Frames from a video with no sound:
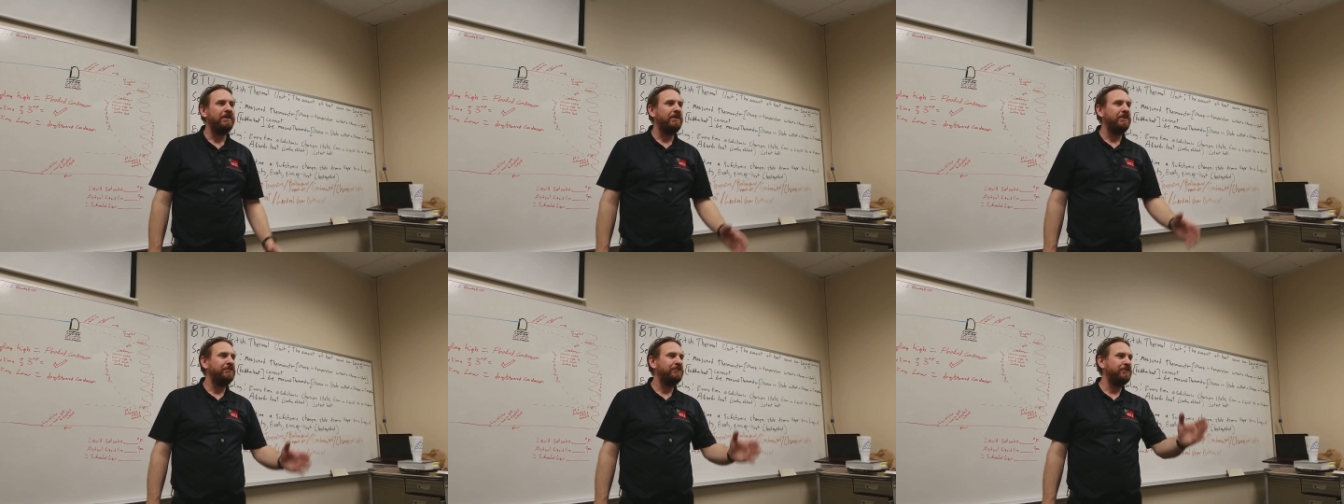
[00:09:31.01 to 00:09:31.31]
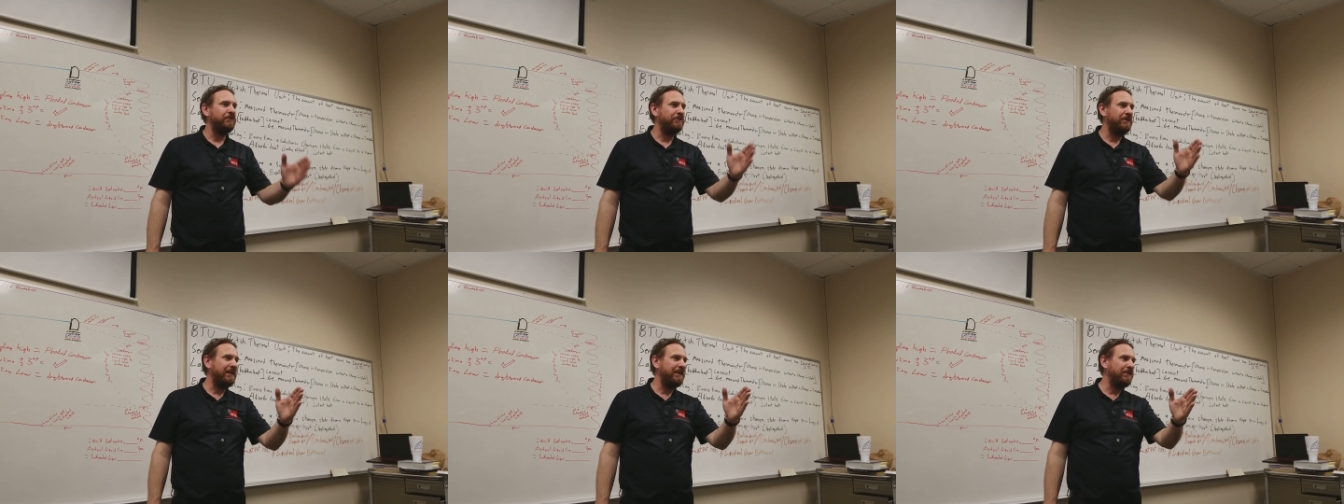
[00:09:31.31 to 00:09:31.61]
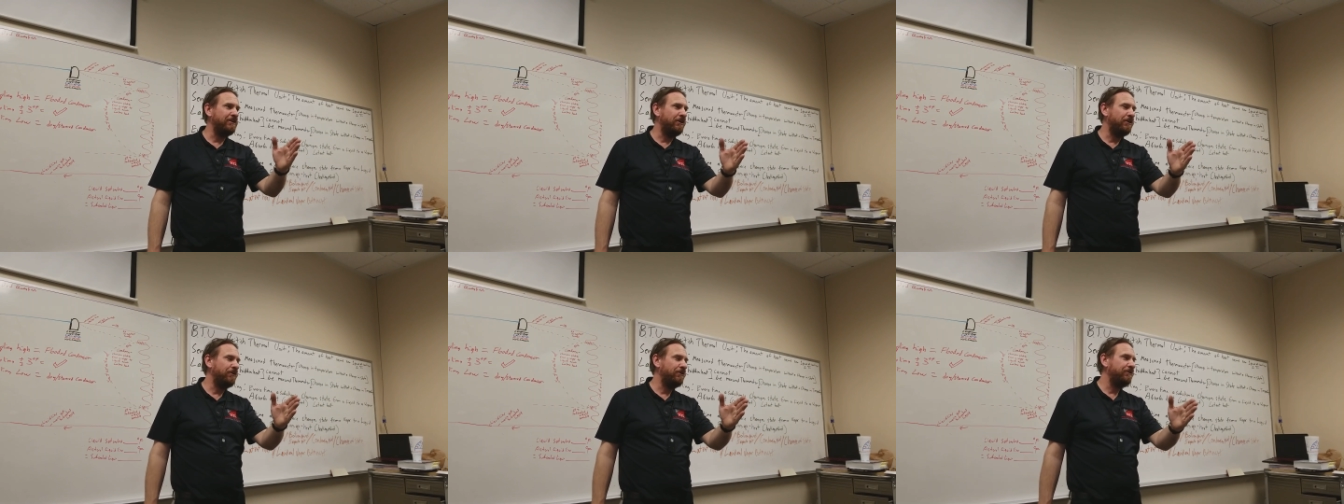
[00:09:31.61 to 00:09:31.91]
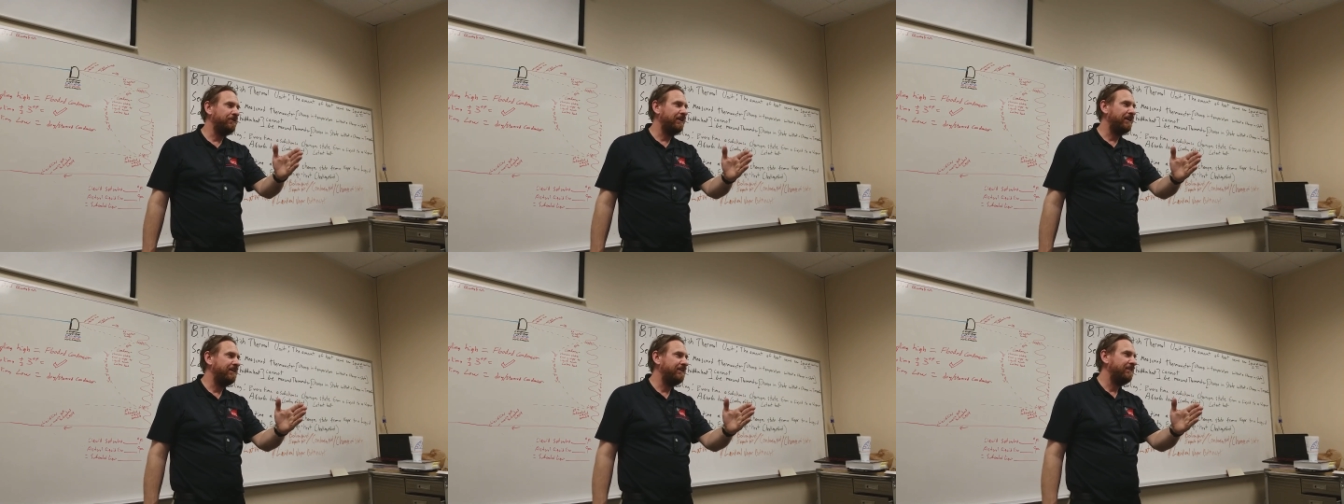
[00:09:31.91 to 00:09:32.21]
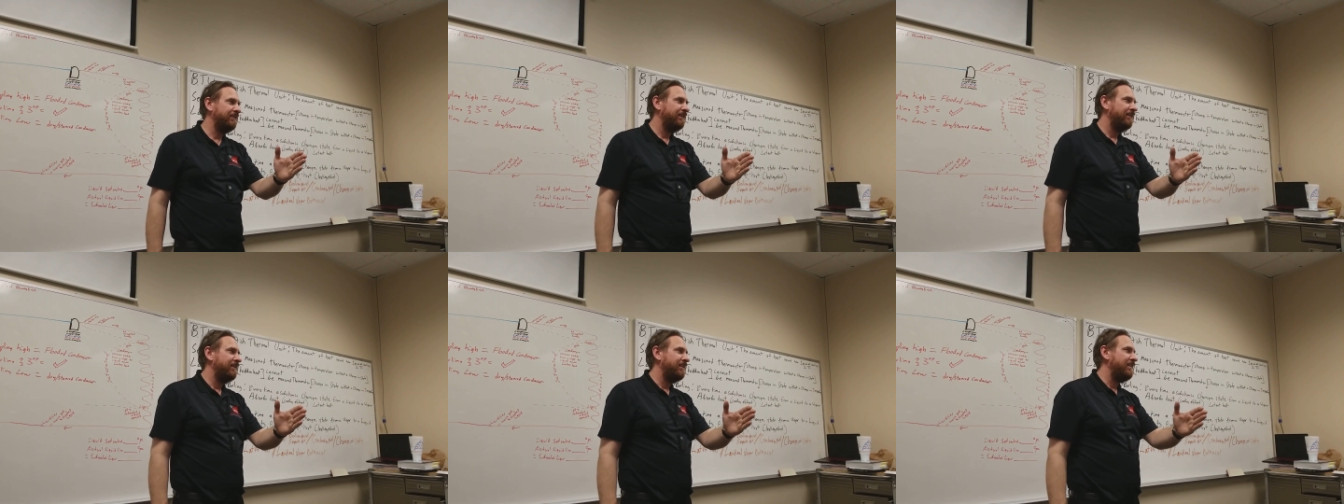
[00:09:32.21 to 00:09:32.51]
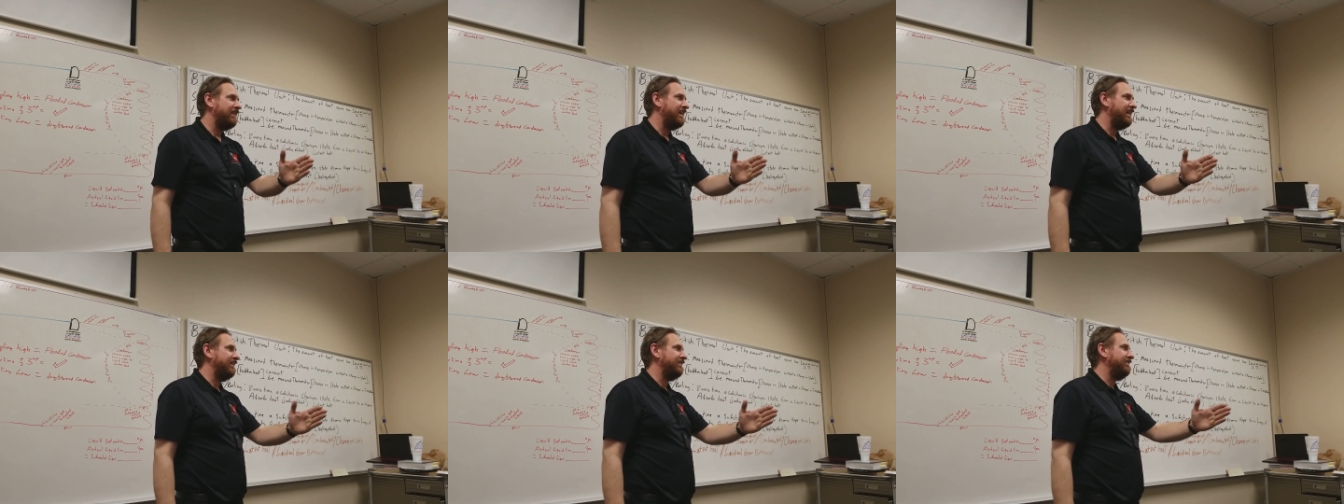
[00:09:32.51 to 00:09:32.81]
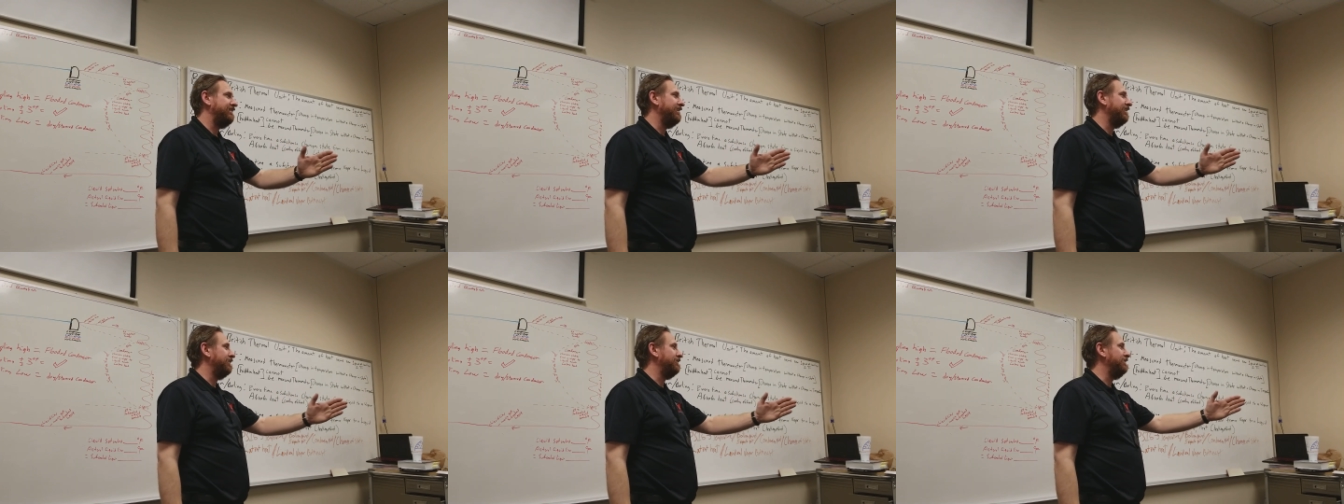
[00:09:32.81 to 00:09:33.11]
So they know that that
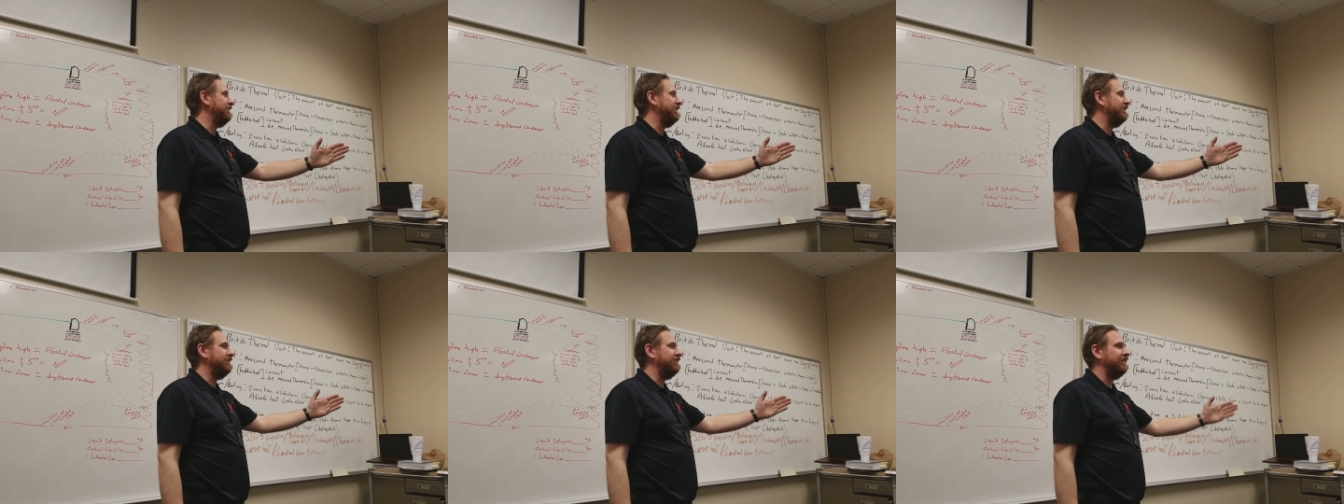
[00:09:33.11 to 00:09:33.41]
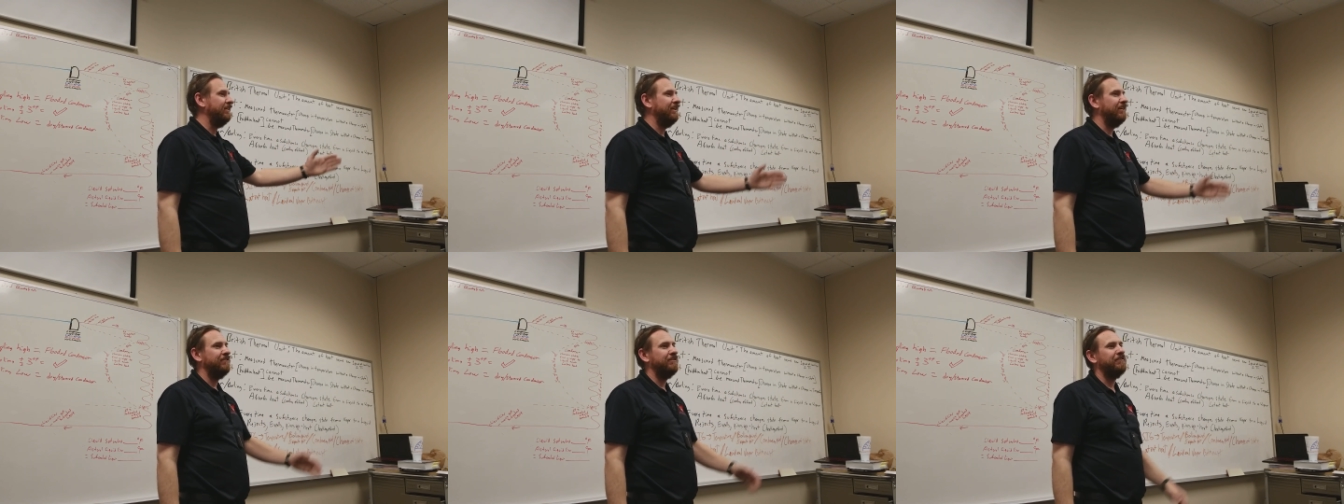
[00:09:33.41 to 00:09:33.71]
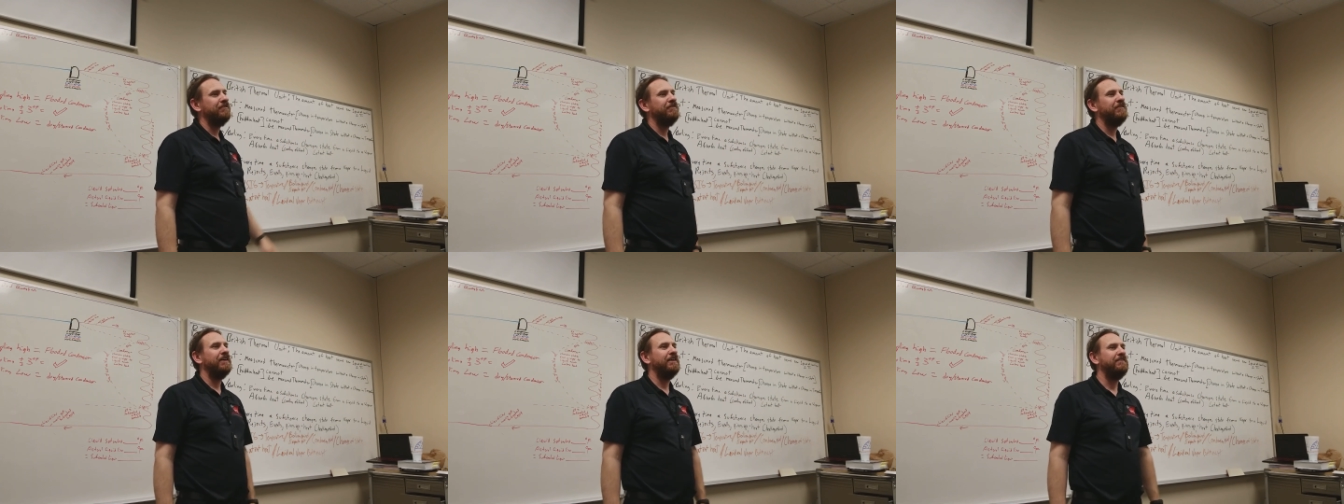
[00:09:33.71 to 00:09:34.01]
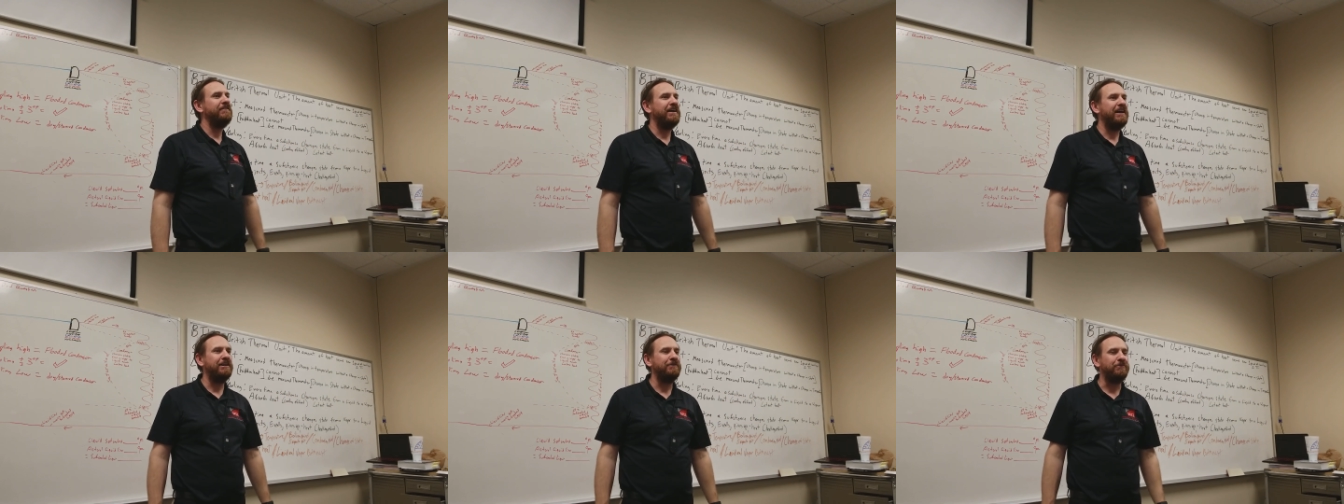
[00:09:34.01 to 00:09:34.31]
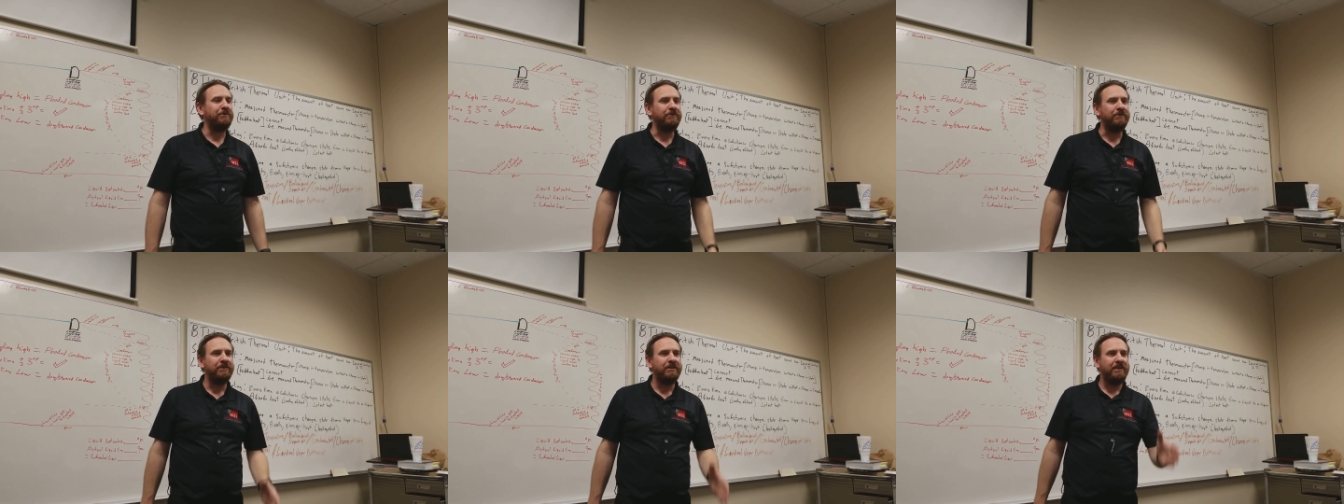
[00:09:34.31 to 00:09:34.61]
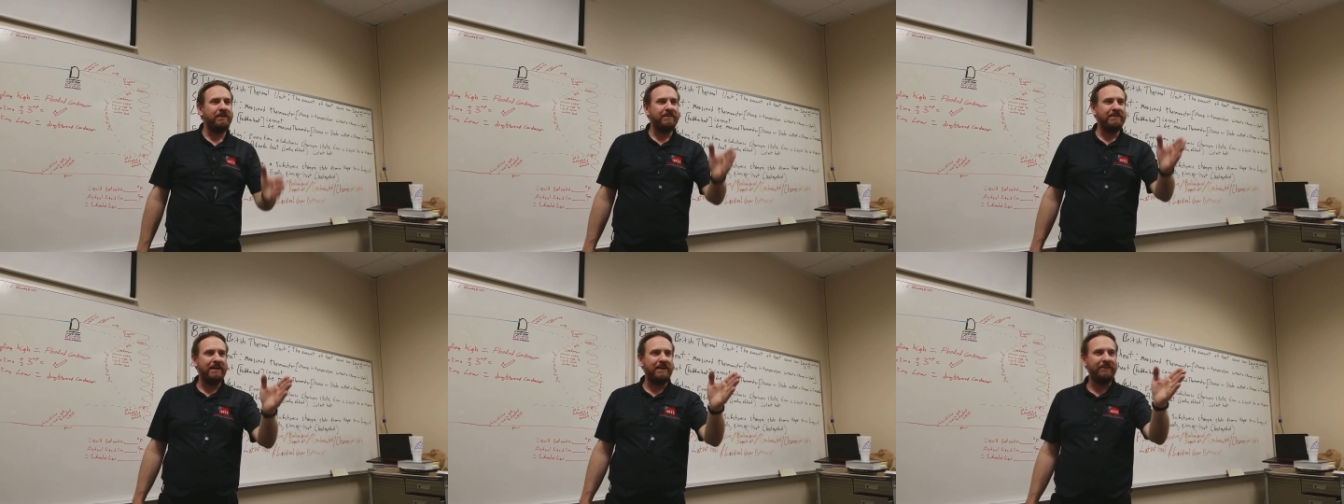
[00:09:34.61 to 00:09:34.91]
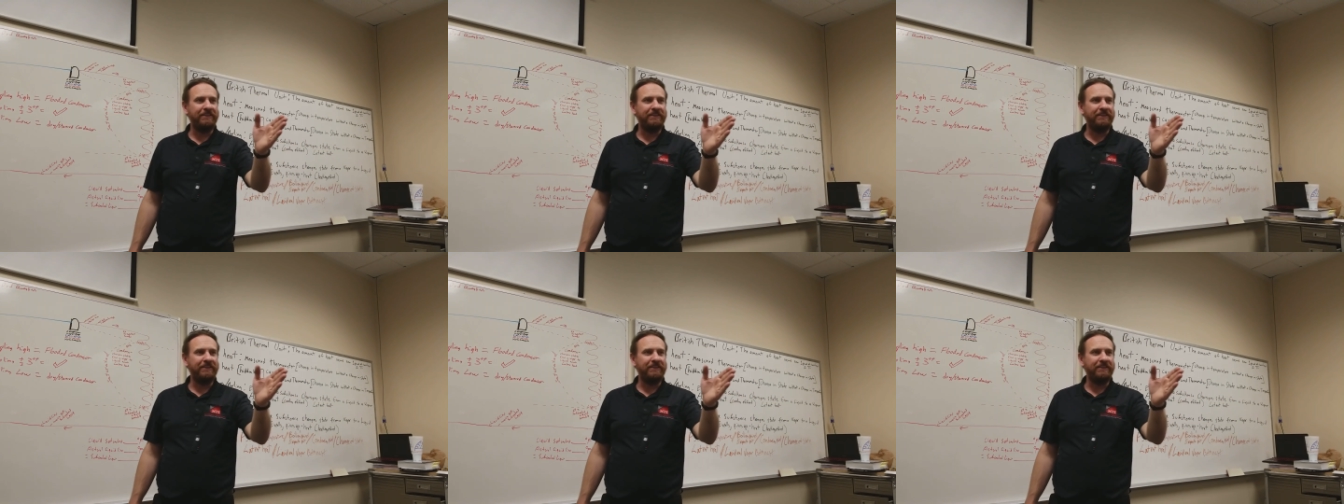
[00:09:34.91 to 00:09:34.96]
TXV is very valuable. Now,